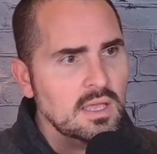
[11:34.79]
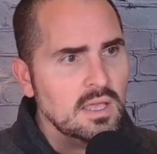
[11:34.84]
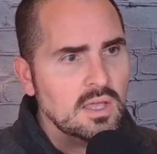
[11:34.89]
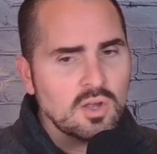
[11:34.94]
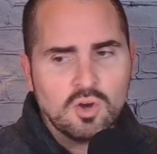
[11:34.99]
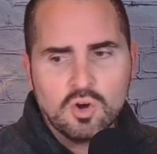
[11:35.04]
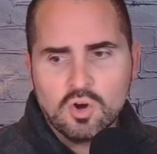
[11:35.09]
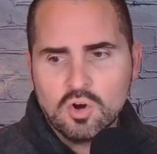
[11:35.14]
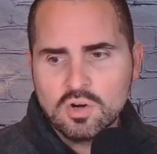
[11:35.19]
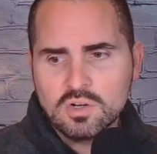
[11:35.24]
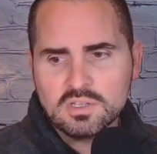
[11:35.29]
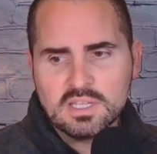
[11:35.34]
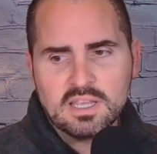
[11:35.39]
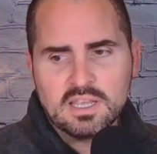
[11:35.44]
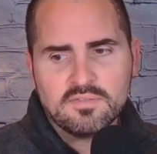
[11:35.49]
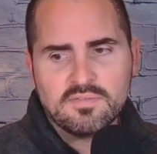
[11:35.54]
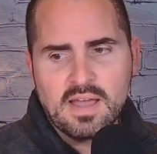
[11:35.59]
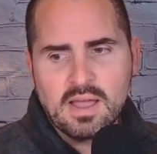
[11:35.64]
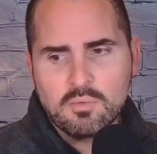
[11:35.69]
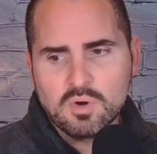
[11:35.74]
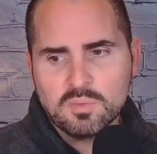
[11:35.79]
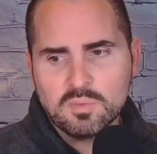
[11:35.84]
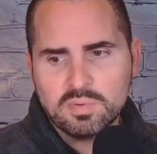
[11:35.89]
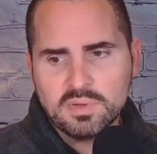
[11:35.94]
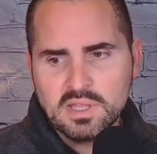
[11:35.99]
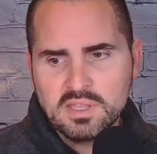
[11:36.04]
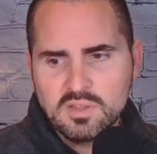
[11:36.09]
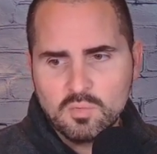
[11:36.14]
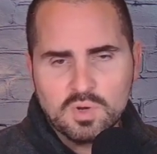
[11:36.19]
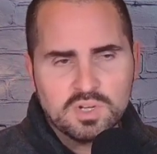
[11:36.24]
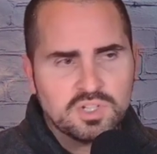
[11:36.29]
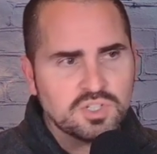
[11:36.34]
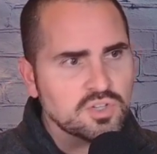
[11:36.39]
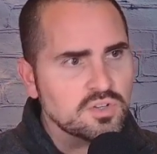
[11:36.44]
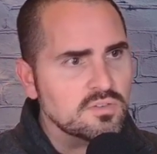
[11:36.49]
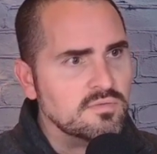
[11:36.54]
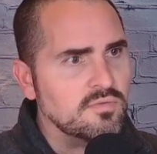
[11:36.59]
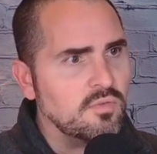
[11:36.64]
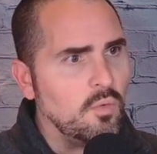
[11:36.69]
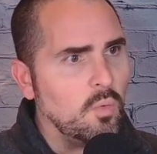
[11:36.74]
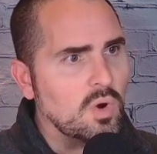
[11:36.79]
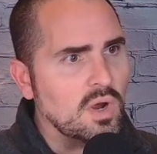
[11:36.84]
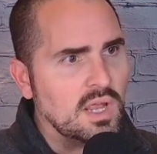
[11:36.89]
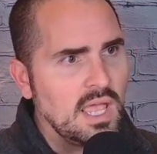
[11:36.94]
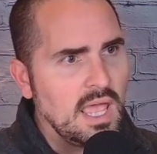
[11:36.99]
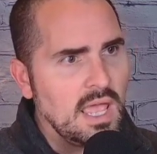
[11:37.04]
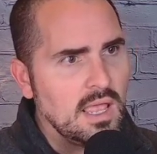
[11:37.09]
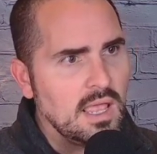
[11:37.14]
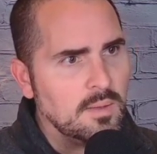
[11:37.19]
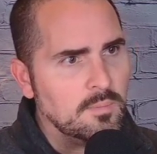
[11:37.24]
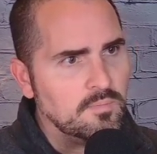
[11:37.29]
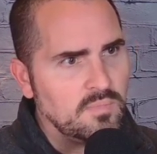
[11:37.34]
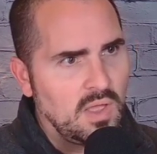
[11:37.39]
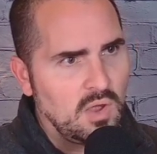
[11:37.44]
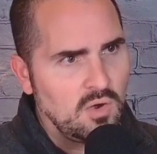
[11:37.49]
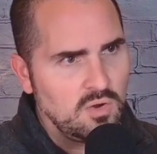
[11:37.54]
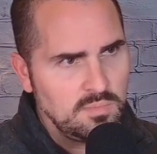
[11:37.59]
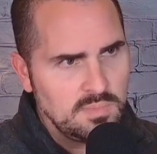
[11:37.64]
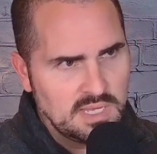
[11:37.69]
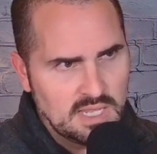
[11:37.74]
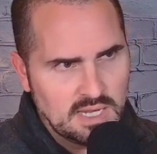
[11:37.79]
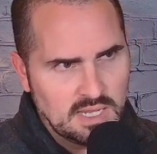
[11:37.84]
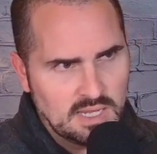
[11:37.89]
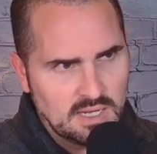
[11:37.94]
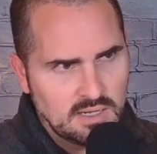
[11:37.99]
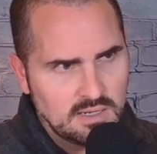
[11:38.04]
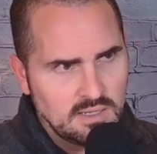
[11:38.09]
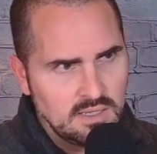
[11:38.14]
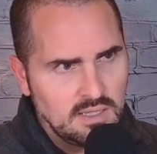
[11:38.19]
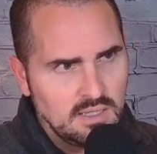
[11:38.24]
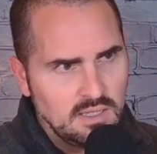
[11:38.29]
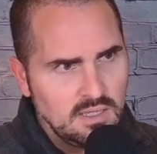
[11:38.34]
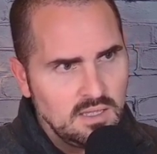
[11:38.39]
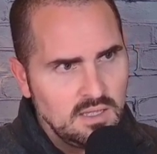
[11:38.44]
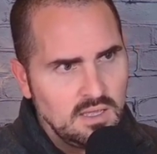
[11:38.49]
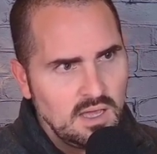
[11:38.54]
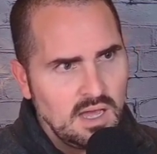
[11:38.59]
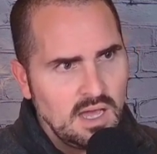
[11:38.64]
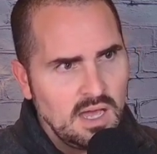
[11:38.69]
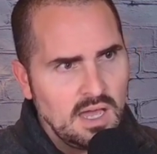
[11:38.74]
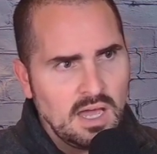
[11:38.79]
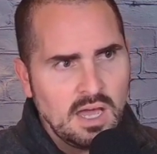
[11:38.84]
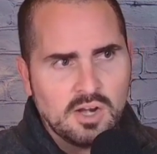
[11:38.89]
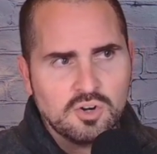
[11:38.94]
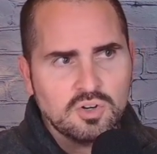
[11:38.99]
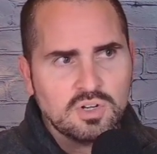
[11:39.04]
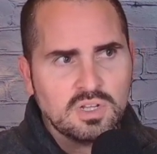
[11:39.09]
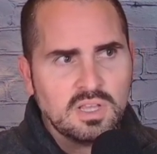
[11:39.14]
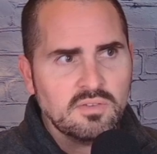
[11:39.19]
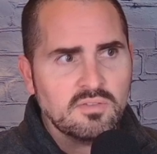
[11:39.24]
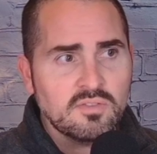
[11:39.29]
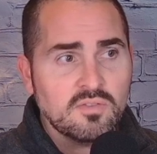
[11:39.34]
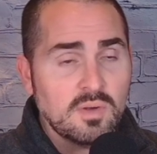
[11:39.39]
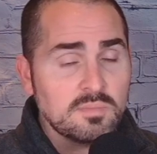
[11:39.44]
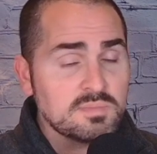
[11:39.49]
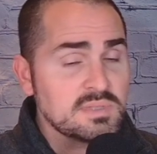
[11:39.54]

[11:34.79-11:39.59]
Currently, if I were to play The Witcher in 4K, I would be getting 111 frames.